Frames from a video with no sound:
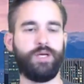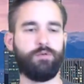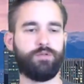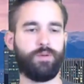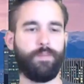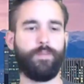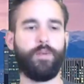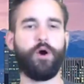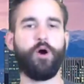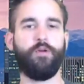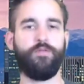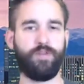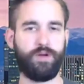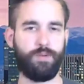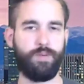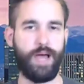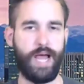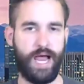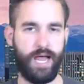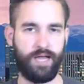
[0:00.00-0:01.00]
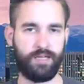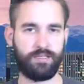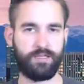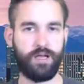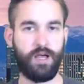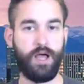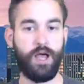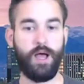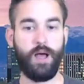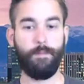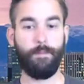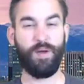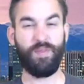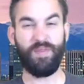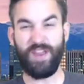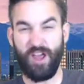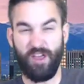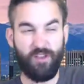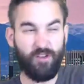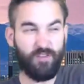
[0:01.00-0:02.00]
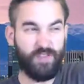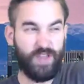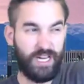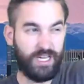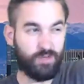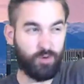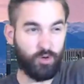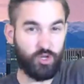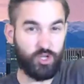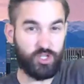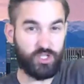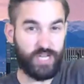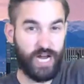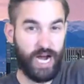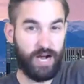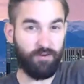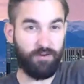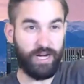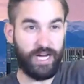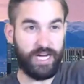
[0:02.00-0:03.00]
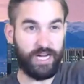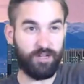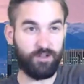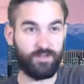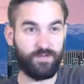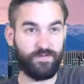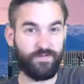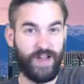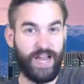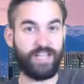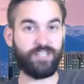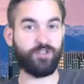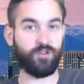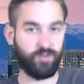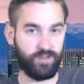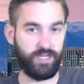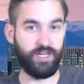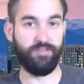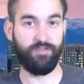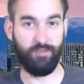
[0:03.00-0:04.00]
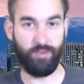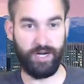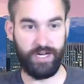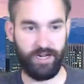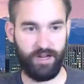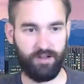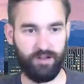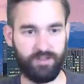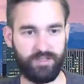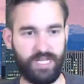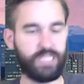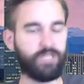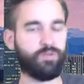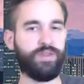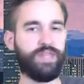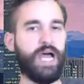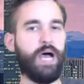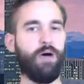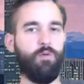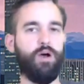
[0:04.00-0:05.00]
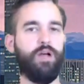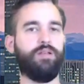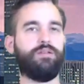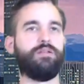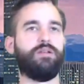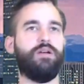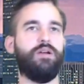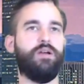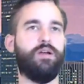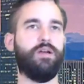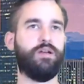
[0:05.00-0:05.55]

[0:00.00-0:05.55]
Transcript: That was a perfect pass. But the other things were just Tyreek Hill's faster than everybody else. That's what that was.